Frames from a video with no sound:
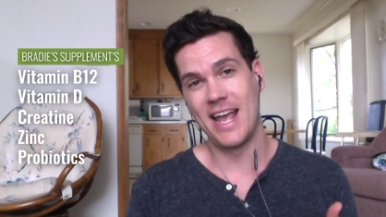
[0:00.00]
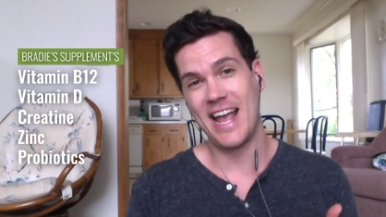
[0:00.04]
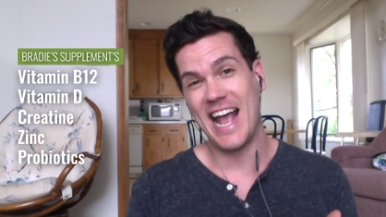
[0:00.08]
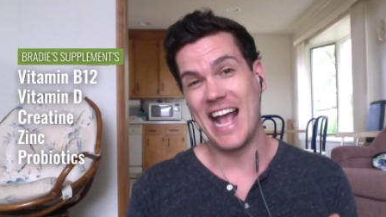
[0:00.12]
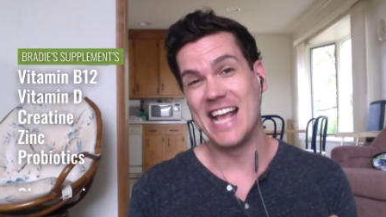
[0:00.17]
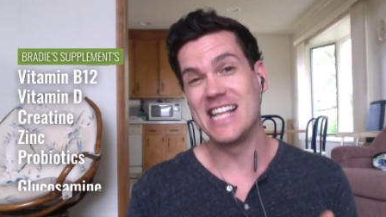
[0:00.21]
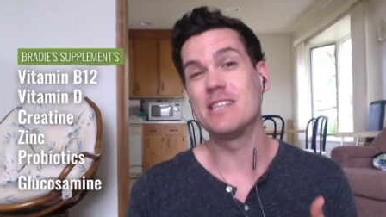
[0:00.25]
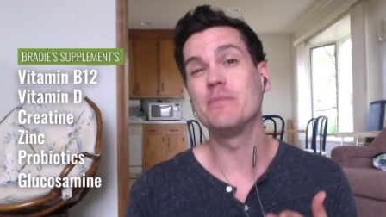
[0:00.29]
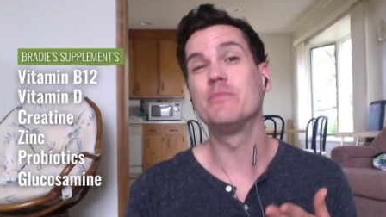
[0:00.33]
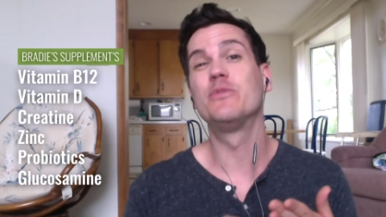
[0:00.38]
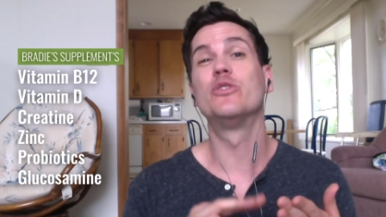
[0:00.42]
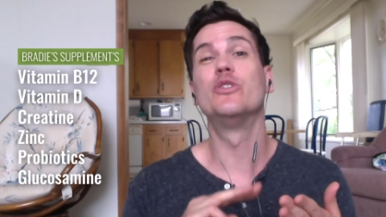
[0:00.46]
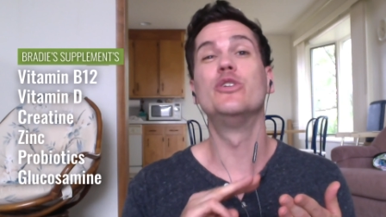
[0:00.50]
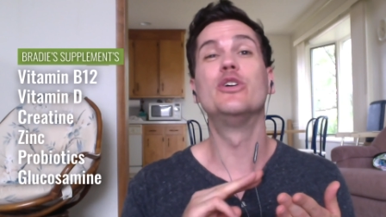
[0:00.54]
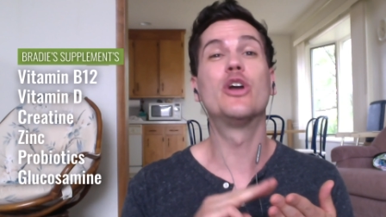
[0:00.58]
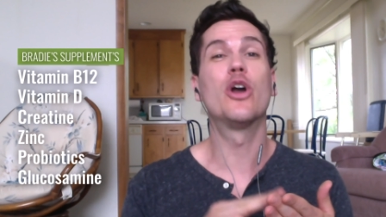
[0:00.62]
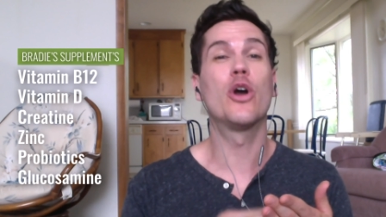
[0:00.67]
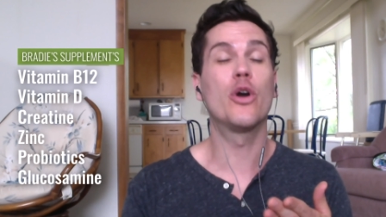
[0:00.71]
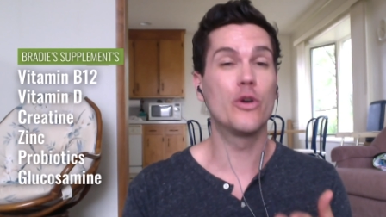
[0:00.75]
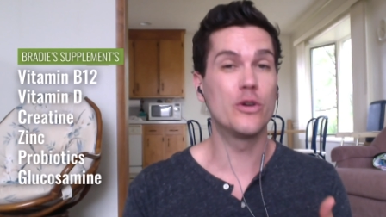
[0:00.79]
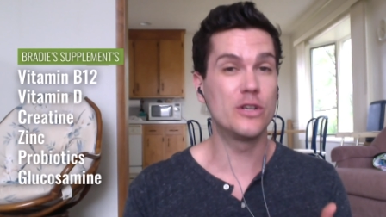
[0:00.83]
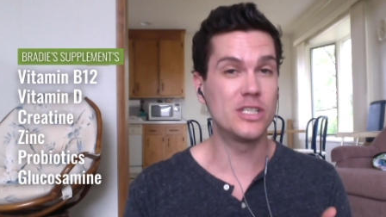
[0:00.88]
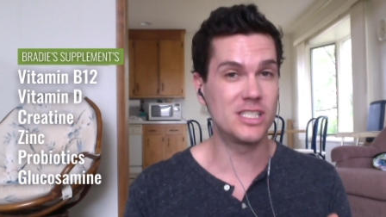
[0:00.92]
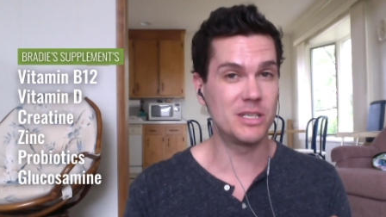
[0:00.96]
and some
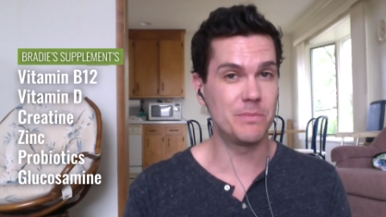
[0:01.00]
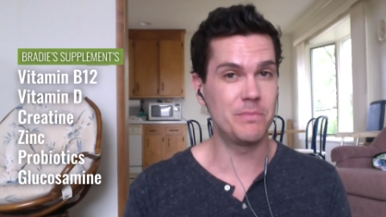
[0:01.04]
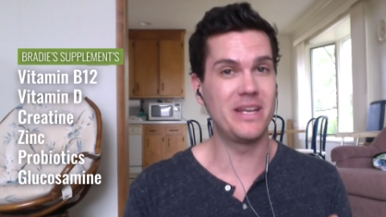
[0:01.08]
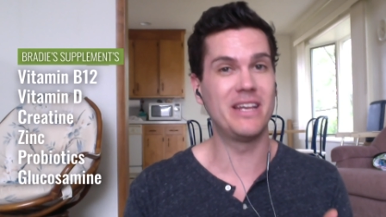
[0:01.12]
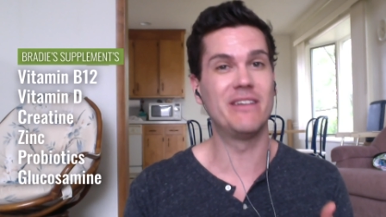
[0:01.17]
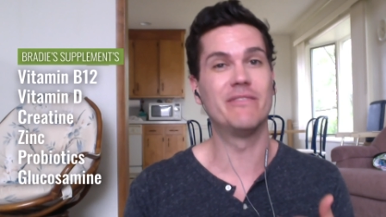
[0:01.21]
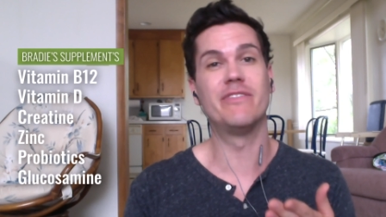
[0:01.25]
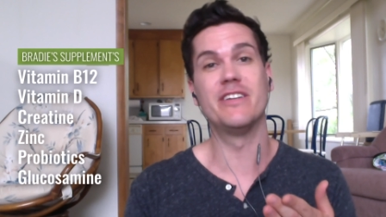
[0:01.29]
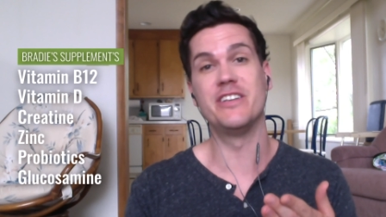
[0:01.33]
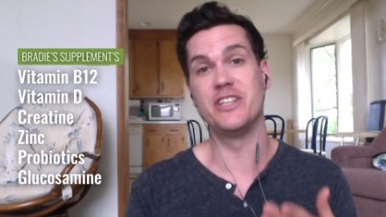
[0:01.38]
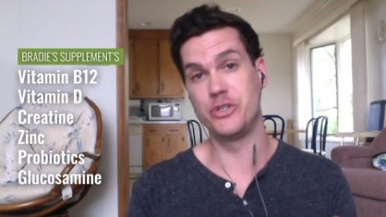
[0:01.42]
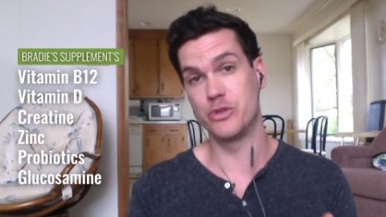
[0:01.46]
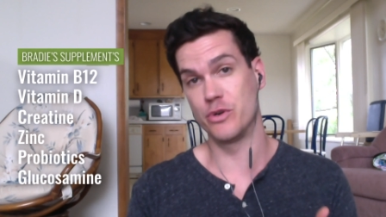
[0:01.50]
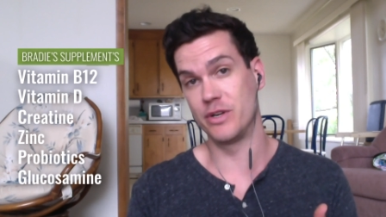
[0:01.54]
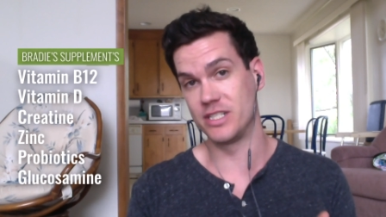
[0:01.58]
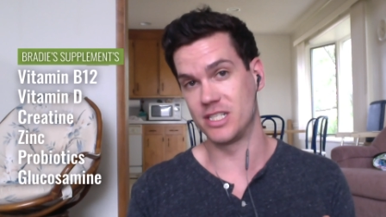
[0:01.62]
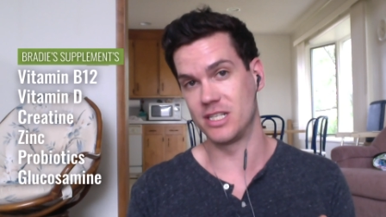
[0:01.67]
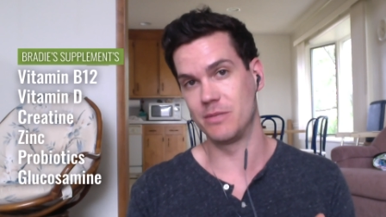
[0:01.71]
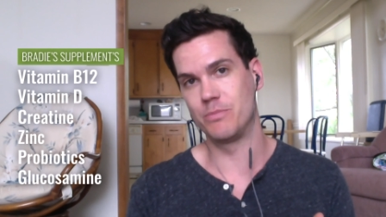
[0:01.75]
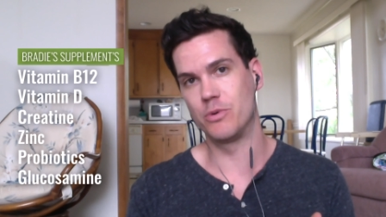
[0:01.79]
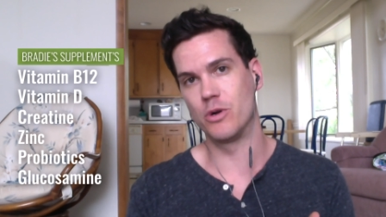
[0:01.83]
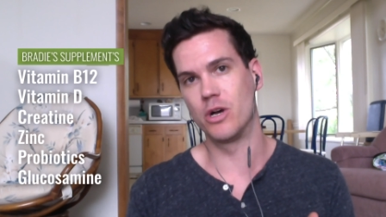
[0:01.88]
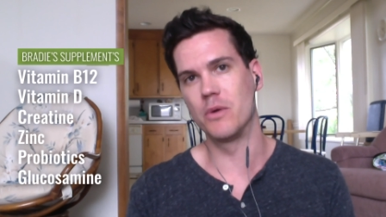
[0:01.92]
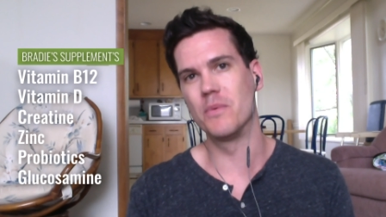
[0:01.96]
glucosamine for joint
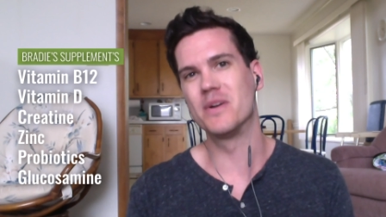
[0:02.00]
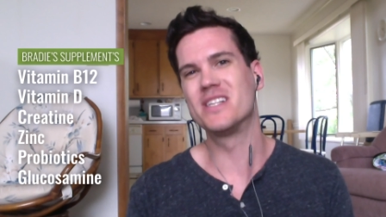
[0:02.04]
support,